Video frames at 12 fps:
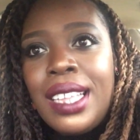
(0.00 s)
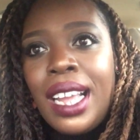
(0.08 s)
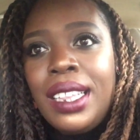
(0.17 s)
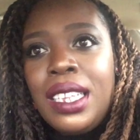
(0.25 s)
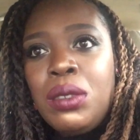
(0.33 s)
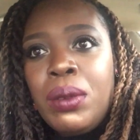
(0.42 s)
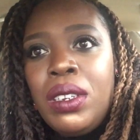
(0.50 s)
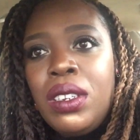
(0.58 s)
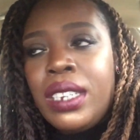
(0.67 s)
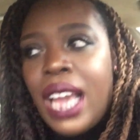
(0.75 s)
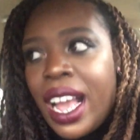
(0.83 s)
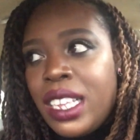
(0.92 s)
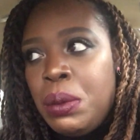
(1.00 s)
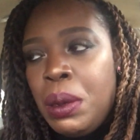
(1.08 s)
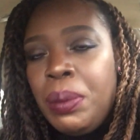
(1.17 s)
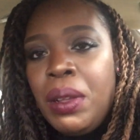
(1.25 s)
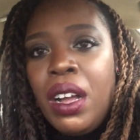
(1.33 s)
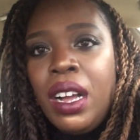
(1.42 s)
like this, when you tax
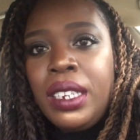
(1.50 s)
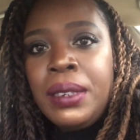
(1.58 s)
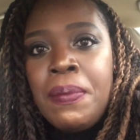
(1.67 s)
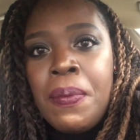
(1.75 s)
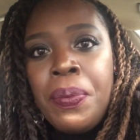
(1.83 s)
people on